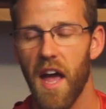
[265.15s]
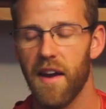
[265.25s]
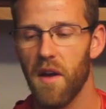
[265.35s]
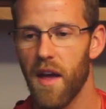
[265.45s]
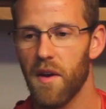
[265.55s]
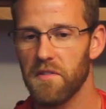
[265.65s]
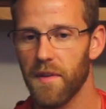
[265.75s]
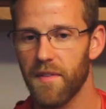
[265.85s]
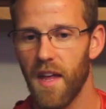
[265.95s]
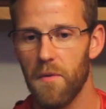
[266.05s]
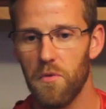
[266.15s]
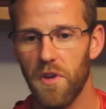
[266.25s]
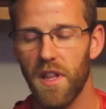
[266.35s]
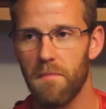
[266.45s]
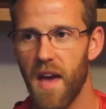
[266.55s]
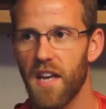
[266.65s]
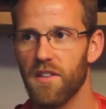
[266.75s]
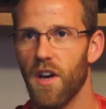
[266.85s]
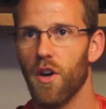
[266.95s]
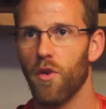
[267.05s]
And something that really
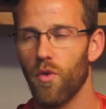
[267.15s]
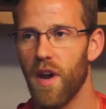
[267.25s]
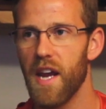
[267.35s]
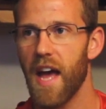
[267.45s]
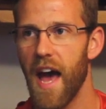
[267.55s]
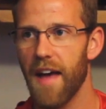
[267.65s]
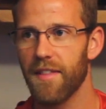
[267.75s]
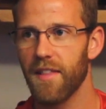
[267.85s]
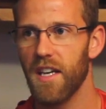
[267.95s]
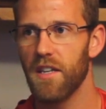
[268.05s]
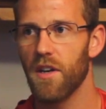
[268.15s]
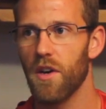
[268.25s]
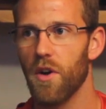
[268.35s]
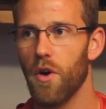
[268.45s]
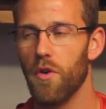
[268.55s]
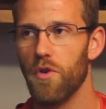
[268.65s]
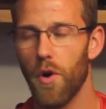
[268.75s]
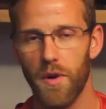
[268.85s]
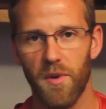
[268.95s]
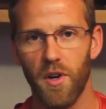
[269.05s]
makes a great athlete
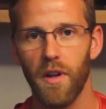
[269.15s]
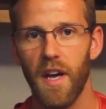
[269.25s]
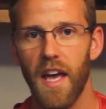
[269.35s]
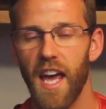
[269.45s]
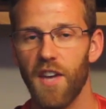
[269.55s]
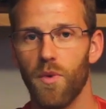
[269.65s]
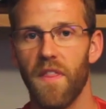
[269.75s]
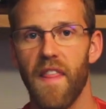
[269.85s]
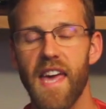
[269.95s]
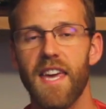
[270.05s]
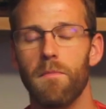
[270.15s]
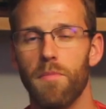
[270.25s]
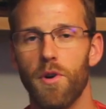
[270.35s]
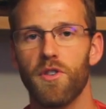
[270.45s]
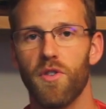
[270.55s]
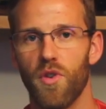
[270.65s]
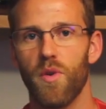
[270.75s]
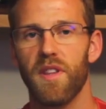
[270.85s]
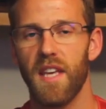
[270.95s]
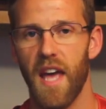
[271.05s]
notable is when they can push
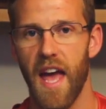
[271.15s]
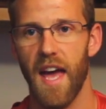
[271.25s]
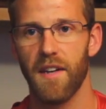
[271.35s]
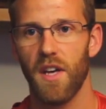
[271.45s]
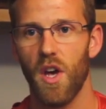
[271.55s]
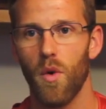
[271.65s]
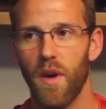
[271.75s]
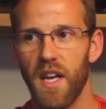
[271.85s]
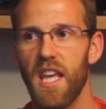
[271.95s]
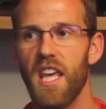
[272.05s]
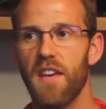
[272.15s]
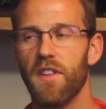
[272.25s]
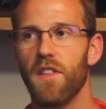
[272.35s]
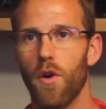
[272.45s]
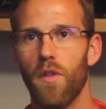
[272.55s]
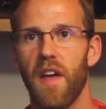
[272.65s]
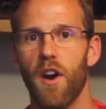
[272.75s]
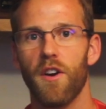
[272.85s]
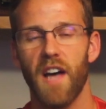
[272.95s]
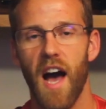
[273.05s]
through at the end, when even though they
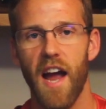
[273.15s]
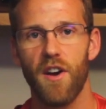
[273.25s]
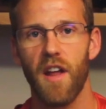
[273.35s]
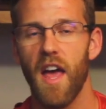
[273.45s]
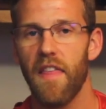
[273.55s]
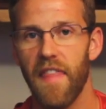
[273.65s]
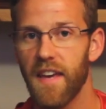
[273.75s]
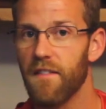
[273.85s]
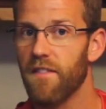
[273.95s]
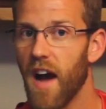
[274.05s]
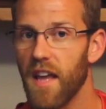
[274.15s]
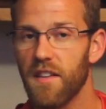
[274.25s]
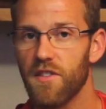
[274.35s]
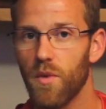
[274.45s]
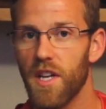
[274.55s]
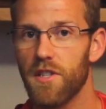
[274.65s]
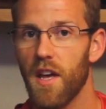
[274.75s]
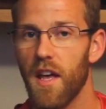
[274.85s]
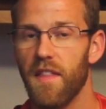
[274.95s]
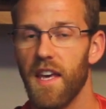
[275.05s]
are tired, they can find the switch,
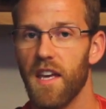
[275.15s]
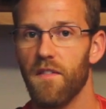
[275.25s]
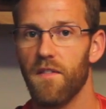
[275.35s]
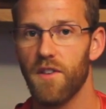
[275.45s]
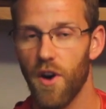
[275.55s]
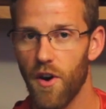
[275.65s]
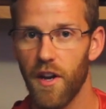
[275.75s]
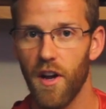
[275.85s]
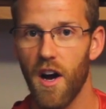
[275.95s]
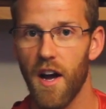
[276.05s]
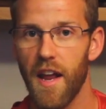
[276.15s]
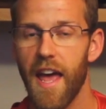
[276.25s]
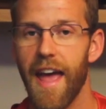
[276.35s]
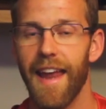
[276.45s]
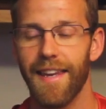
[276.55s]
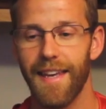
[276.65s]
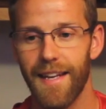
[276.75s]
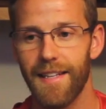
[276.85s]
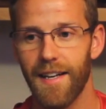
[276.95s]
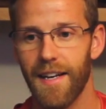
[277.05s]
they can turn it on and
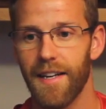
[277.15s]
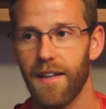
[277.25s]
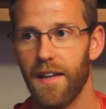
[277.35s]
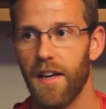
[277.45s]
get it done.